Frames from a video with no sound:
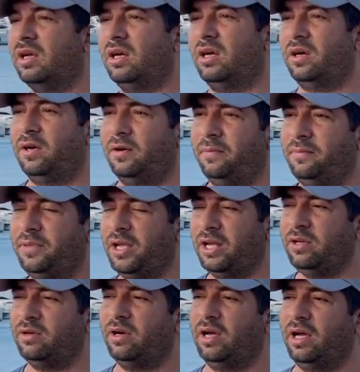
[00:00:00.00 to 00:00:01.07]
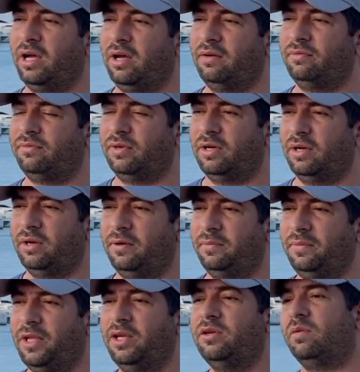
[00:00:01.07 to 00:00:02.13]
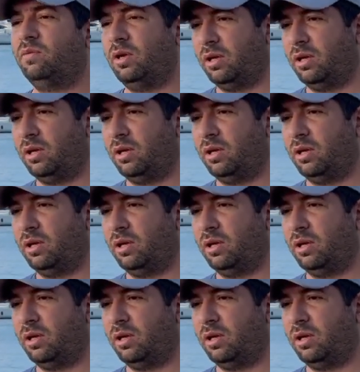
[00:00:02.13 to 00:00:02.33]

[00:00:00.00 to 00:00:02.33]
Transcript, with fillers: Um, then you have, um, then you